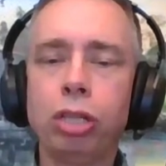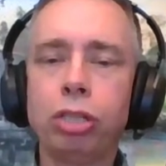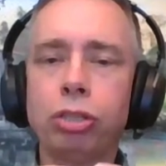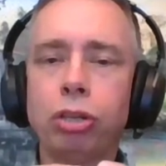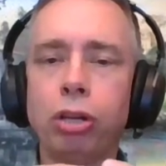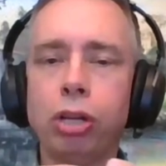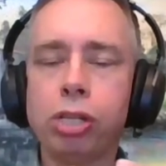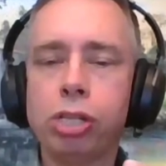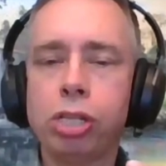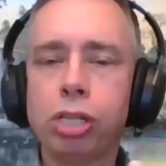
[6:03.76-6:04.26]

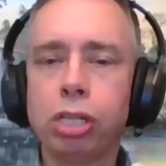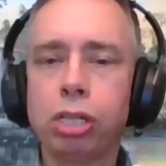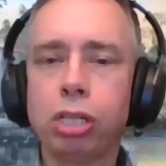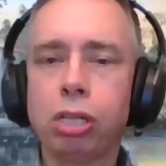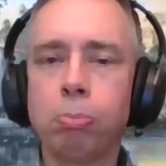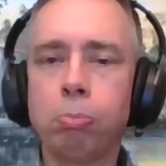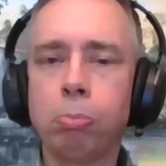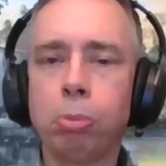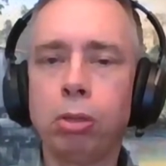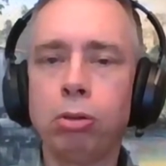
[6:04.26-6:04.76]
trusted
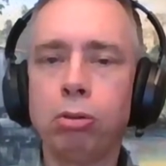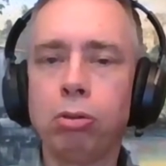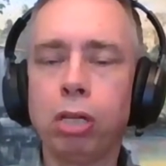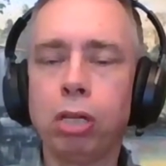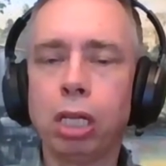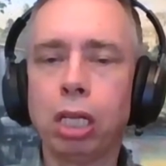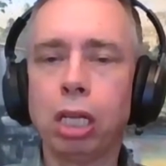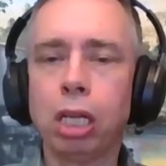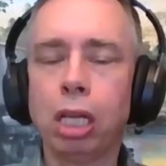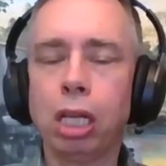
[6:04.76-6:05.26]

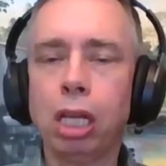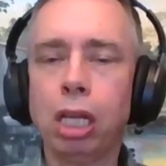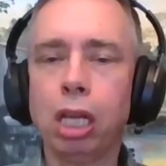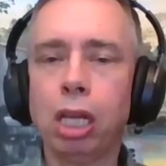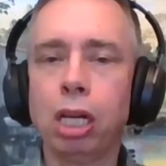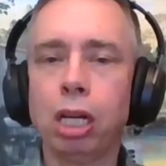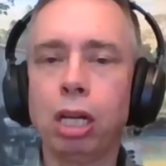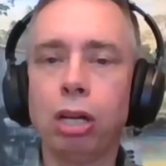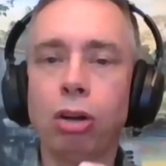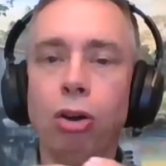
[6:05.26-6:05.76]
computing
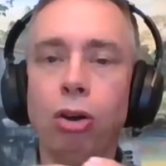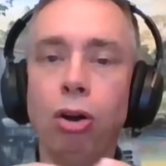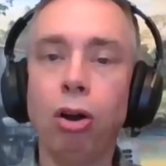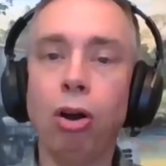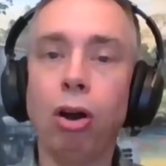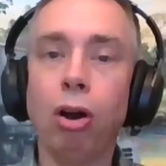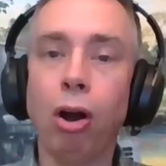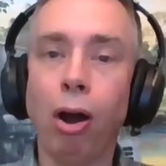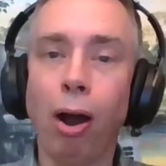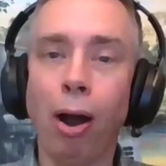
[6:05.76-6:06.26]
in a
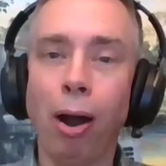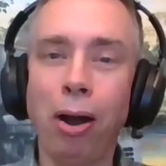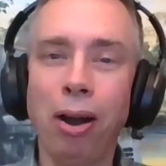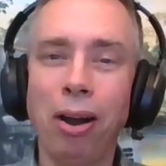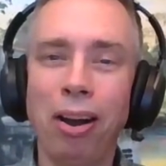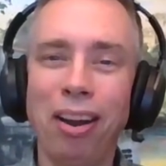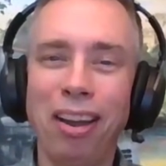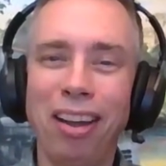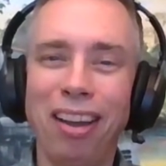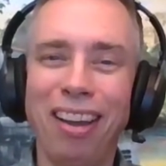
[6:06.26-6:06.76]
car.
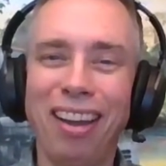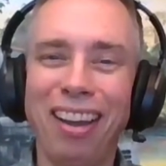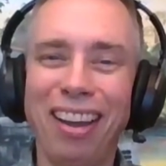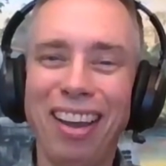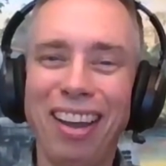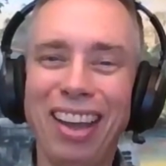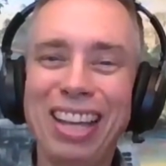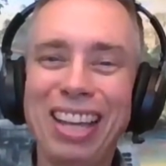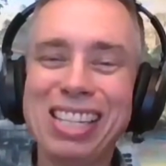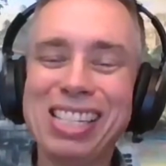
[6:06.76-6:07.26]

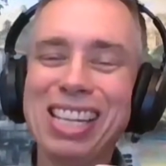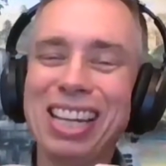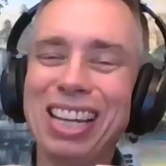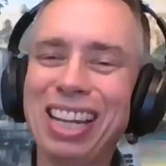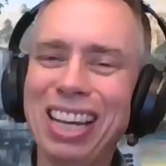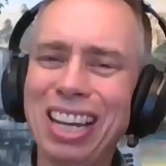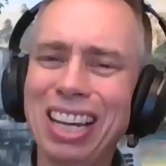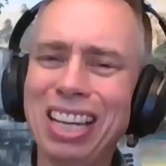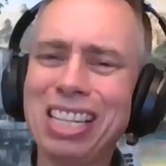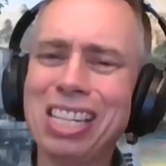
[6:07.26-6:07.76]
It's a
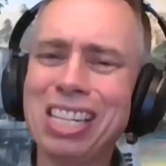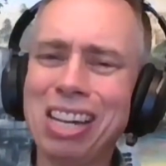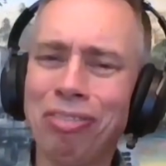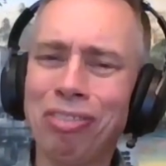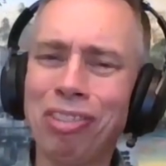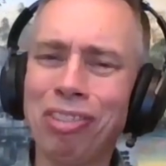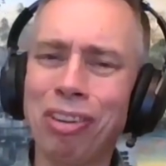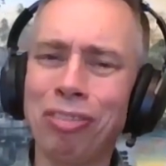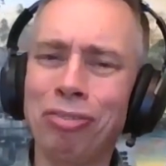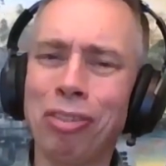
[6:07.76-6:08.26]
little
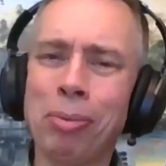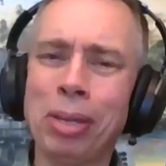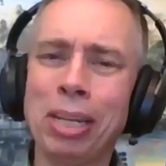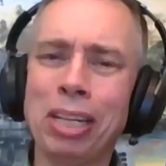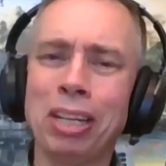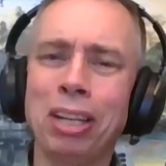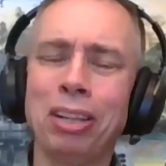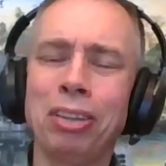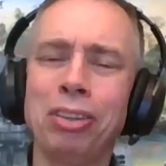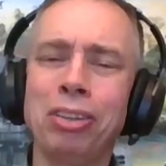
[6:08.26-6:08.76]
different from
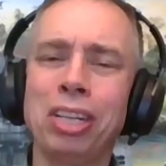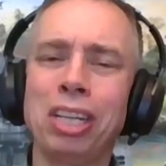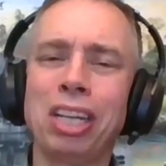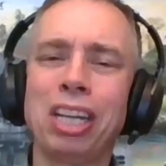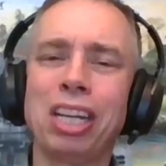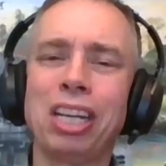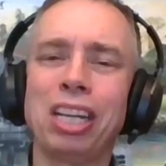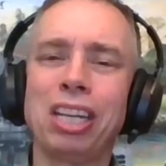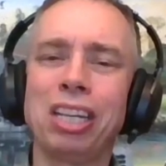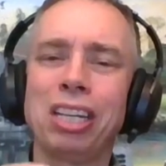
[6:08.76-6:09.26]
including
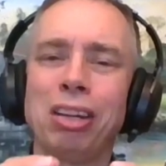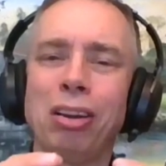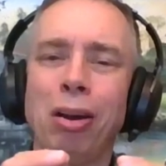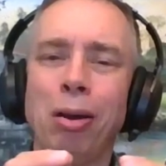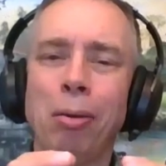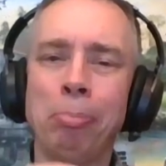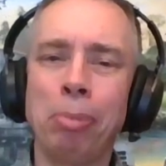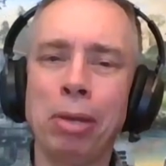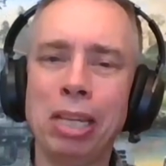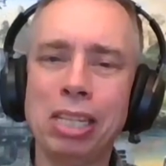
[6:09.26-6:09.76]
it in
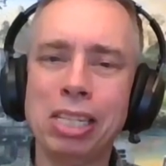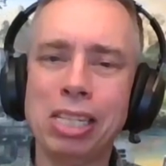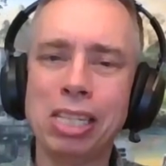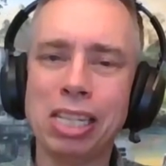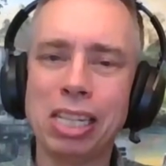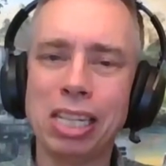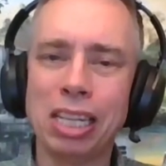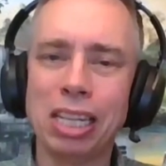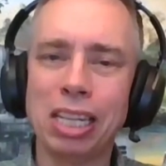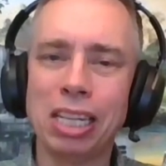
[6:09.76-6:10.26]
your P
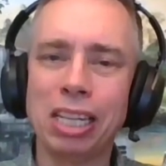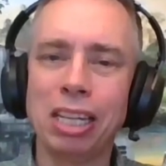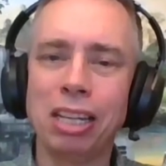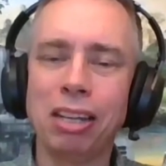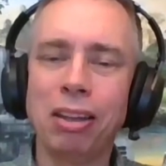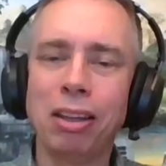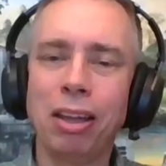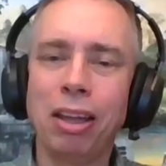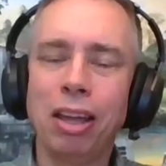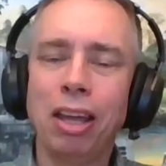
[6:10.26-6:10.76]
C.
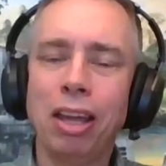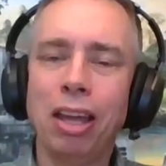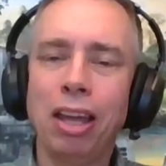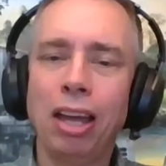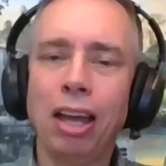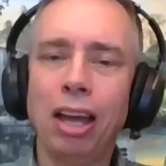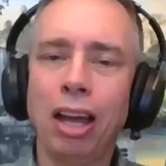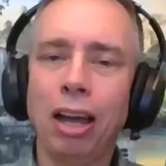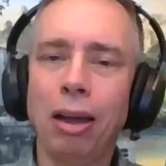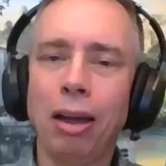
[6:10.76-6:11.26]

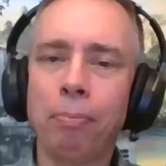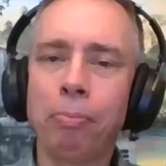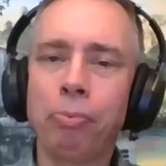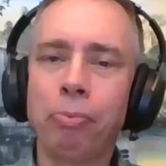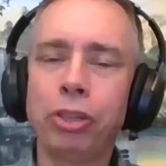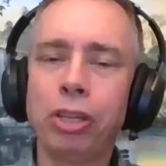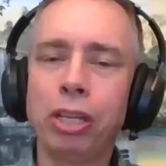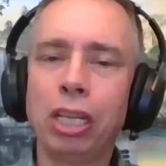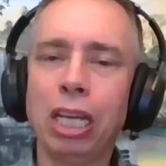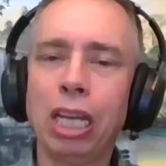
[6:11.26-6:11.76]
Um,
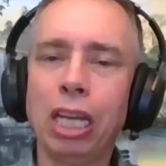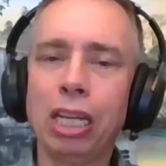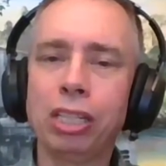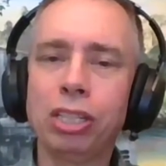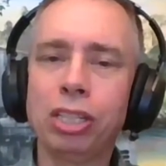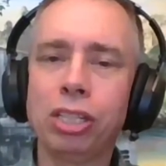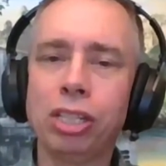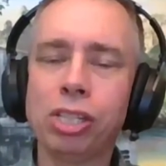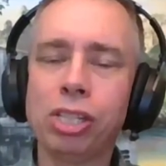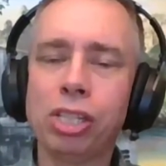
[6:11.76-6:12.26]
you can't
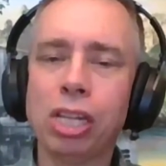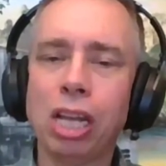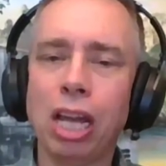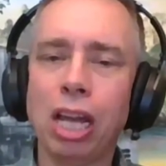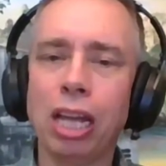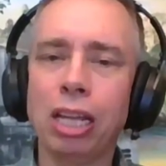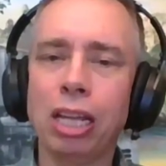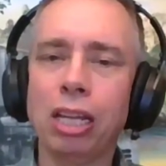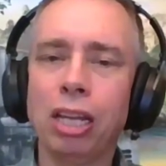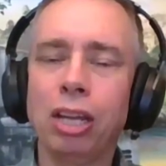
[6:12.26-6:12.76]
just
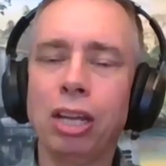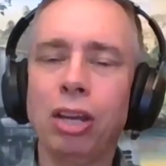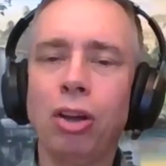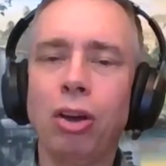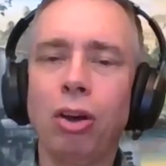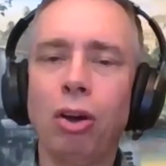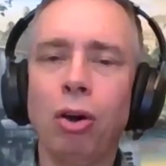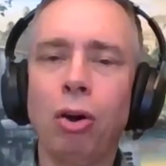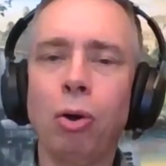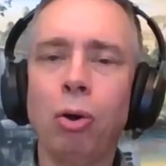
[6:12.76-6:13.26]
say,
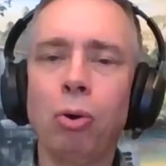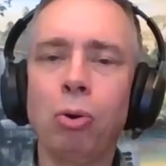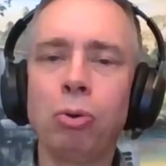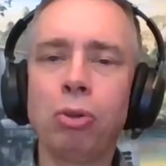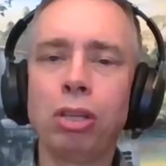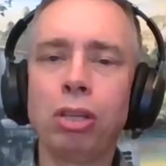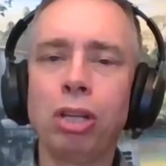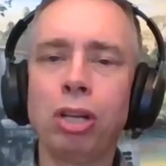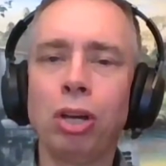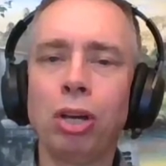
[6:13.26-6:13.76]
oh,
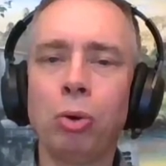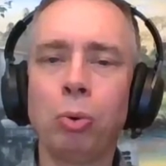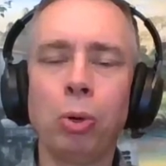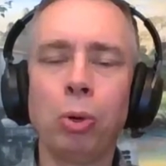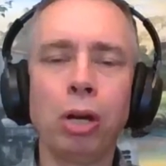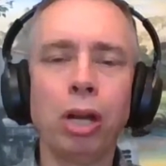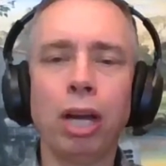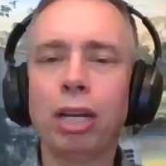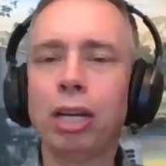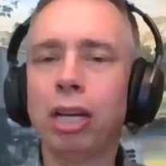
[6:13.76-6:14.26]
you know, we're
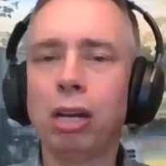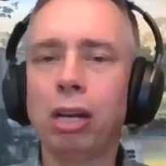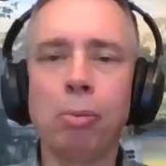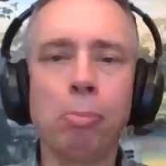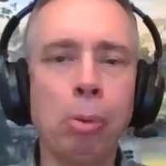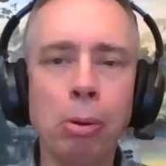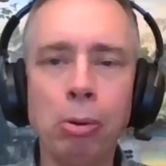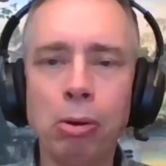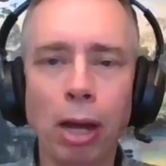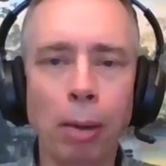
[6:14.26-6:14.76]
not going to
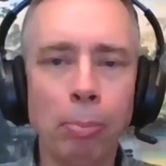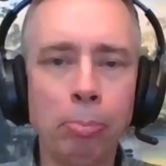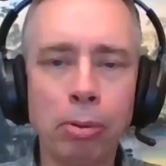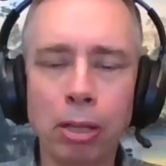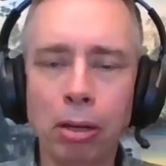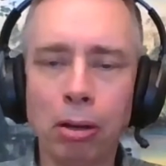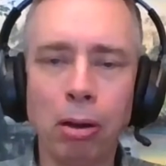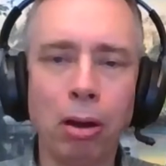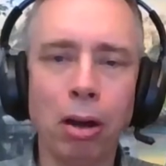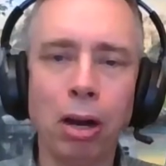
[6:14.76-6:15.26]
boot up the
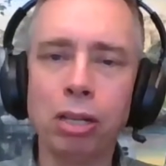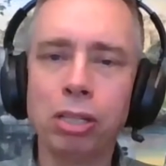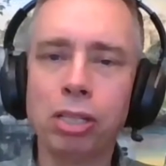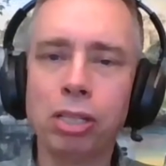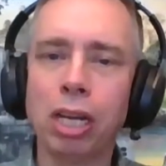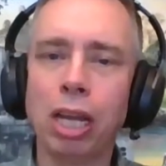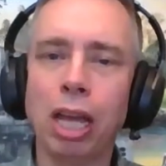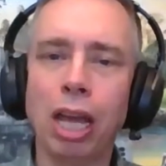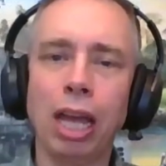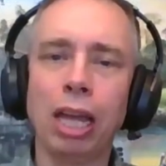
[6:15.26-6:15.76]
car
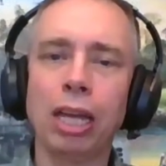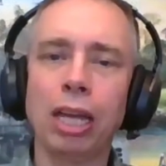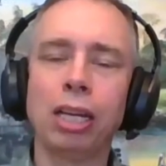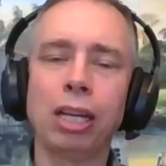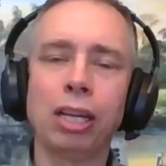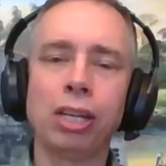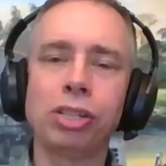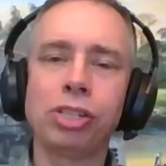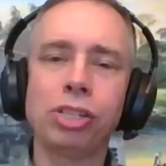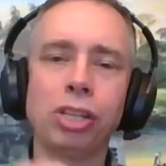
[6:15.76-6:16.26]
today
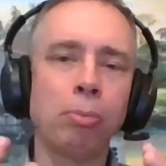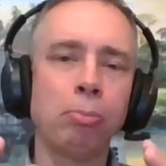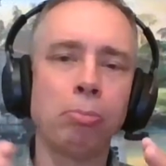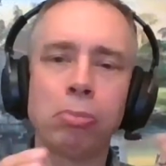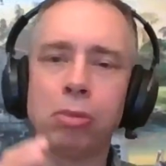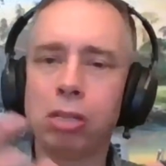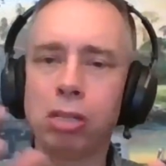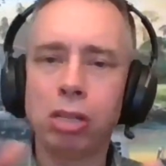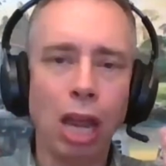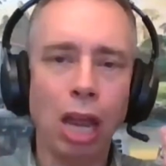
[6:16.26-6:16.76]
because some
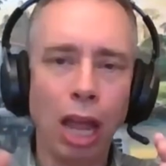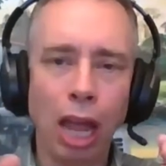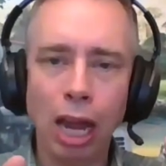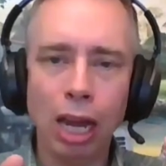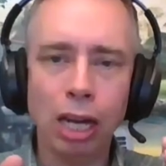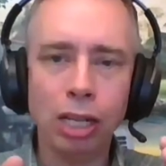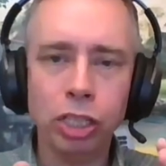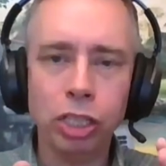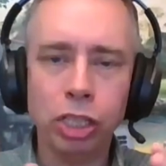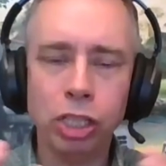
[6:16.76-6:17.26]

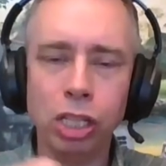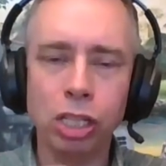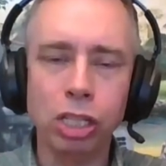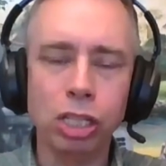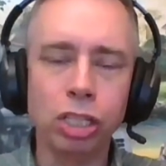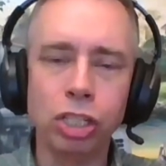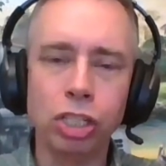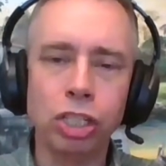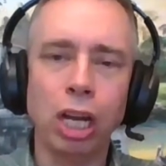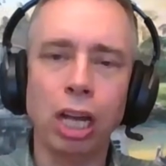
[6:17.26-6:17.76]
hash
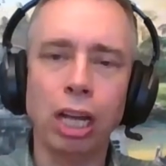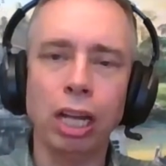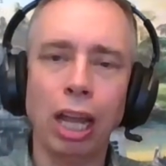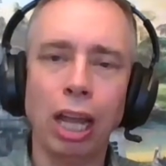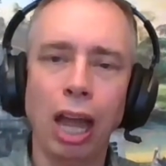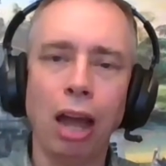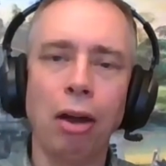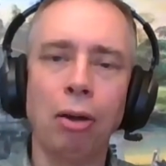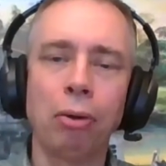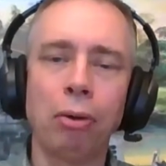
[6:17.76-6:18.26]
didn't check
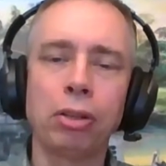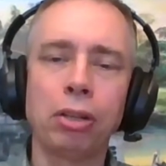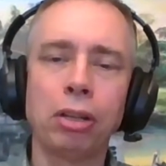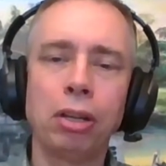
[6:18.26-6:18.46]
out.